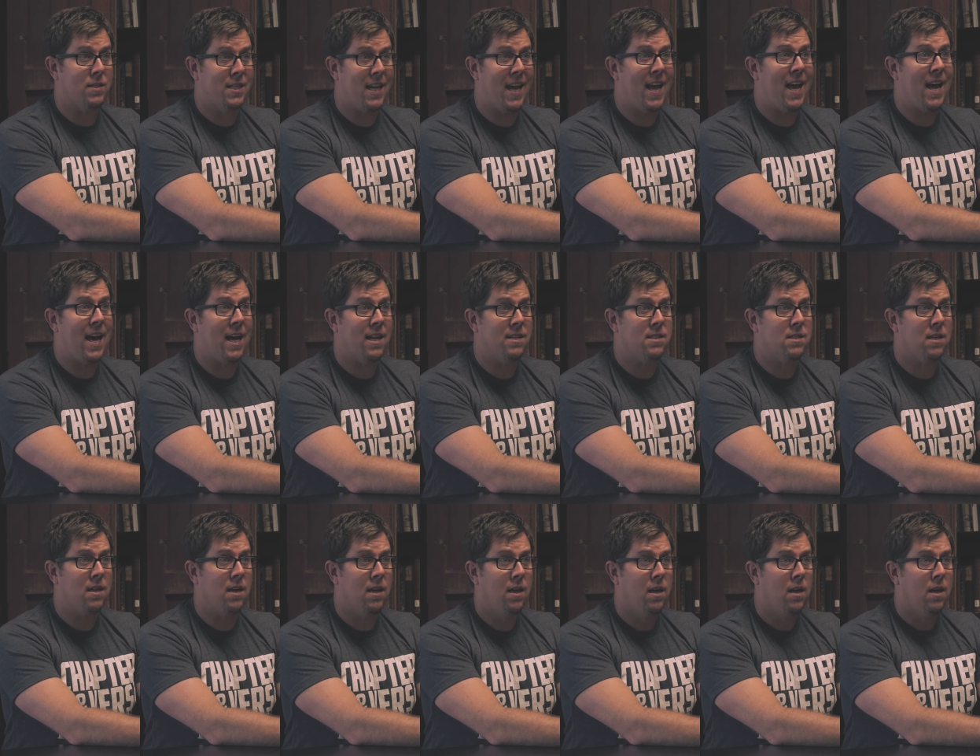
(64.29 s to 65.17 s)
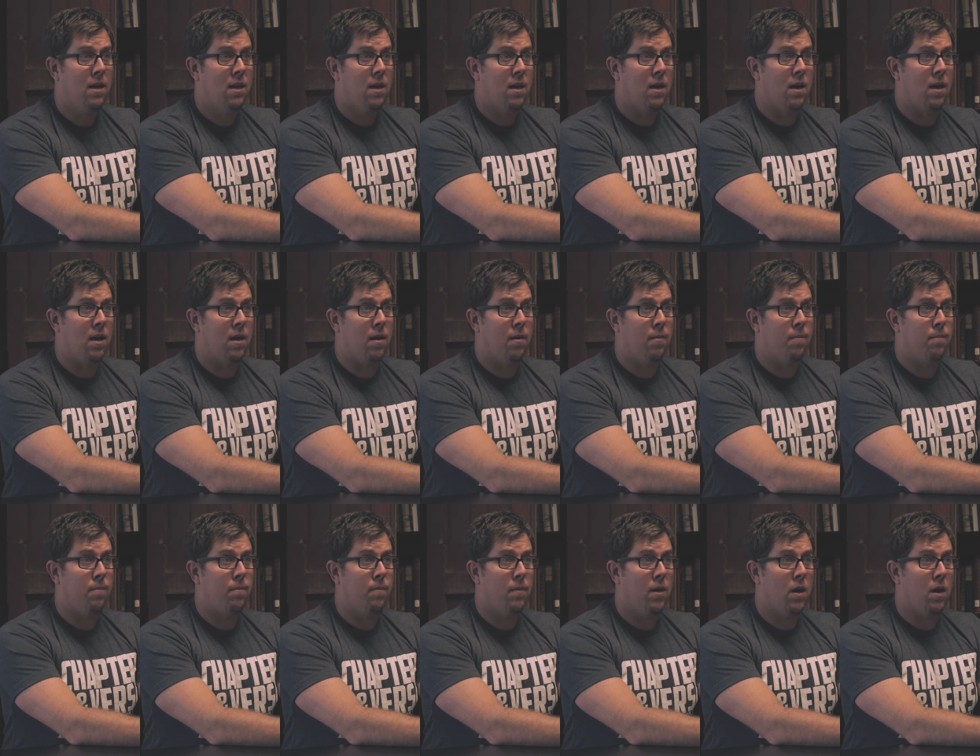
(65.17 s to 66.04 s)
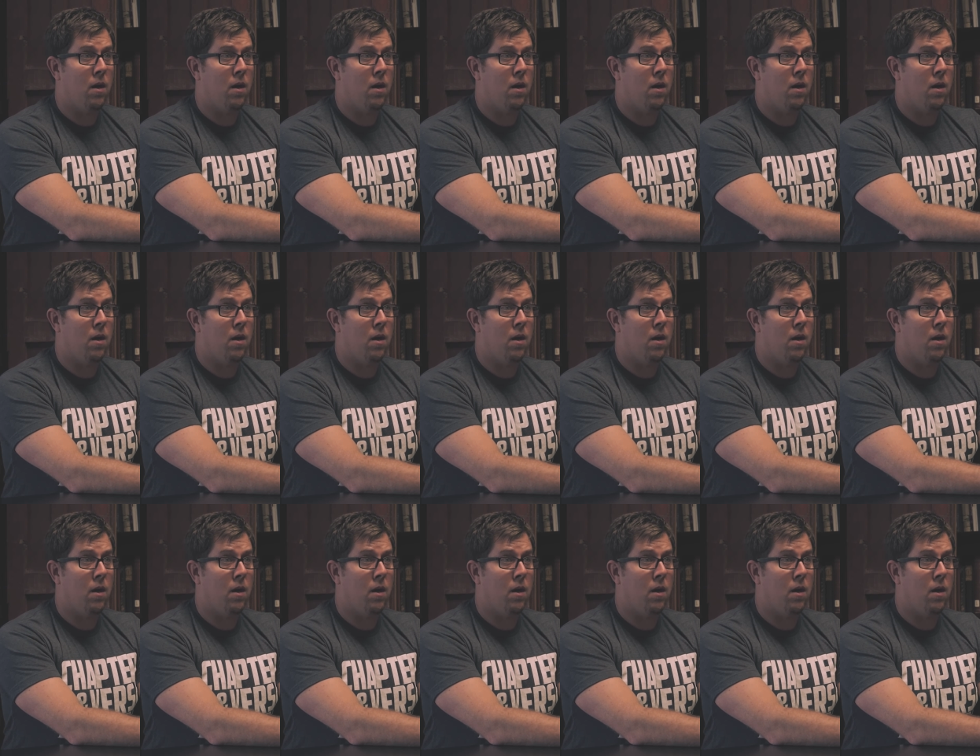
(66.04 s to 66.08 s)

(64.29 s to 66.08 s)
task um,